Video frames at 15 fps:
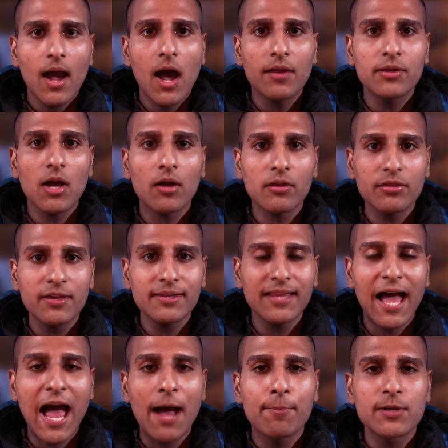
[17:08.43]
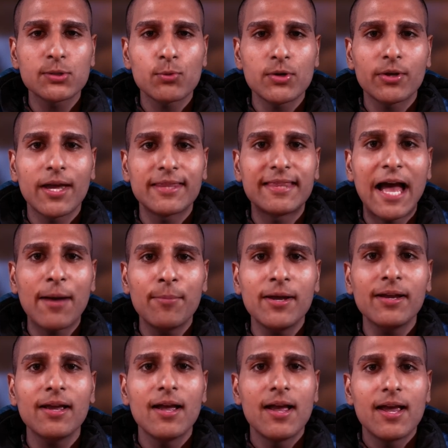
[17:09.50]
And the other thing that happens when you get that
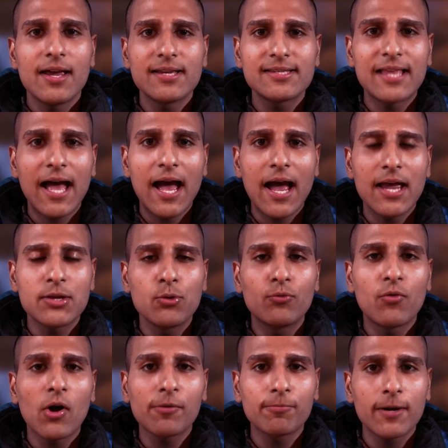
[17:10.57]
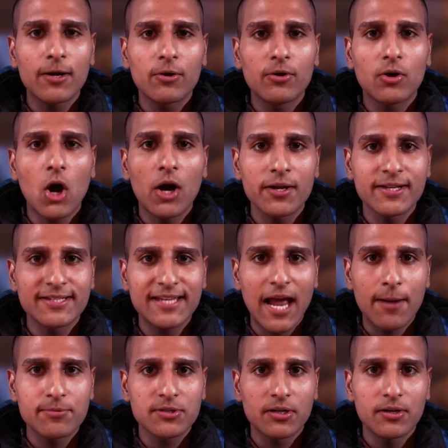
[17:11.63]
big is that you fall prey to audience
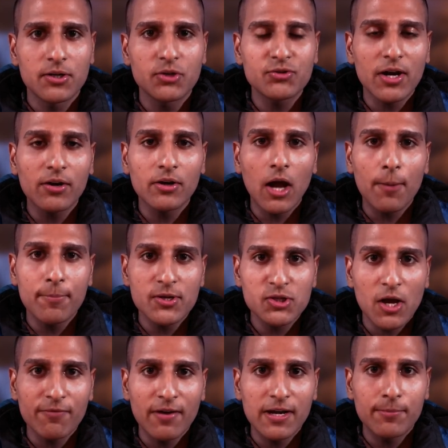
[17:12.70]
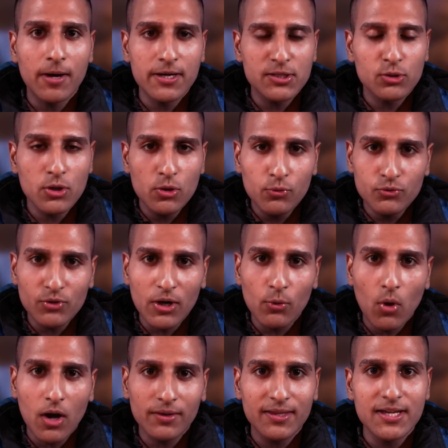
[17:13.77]
capture. You try to not piss off anybody, so you try to
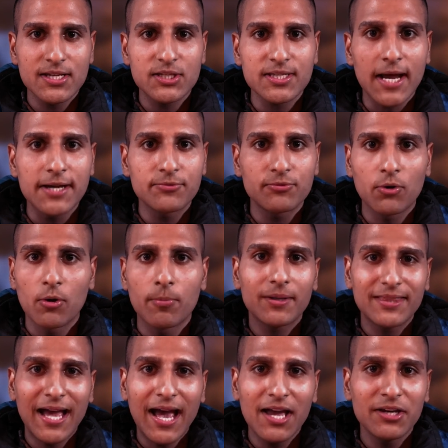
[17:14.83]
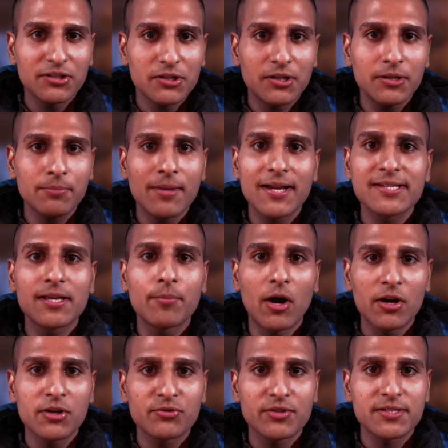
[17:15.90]
walk this tightrope. But that in turn makes them
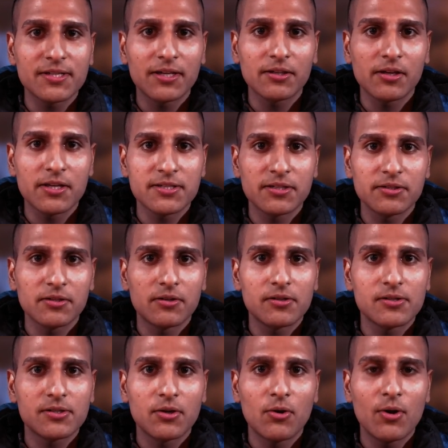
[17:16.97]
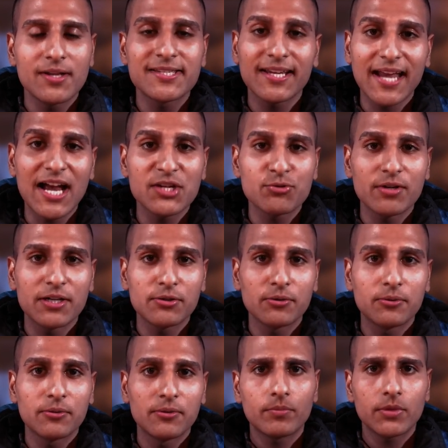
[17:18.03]
uninteresting to listen to, so it's a
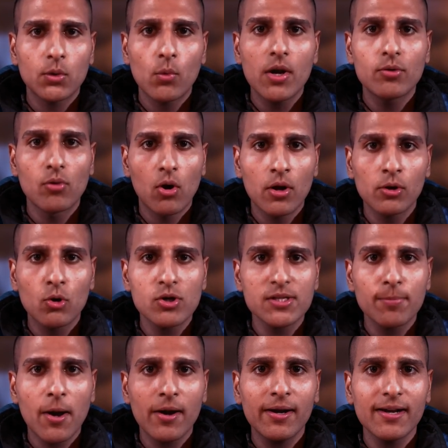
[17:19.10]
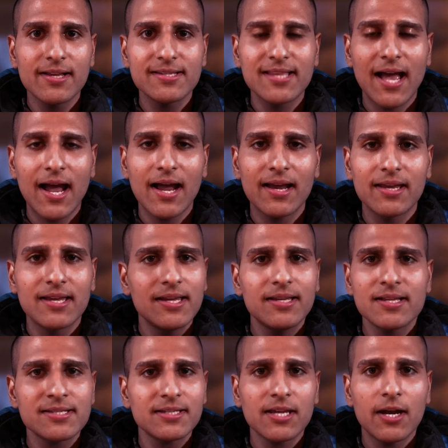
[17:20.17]
catch-22. The way Rogan goes about it is that he
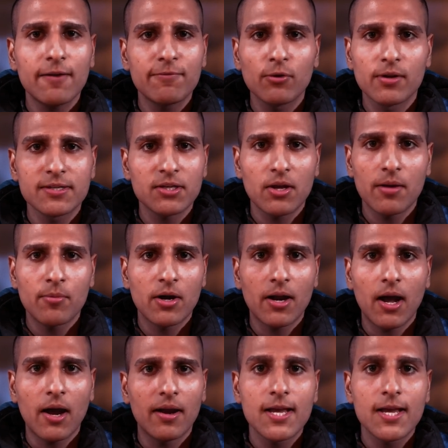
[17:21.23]
doesn't care if you listen to him or not.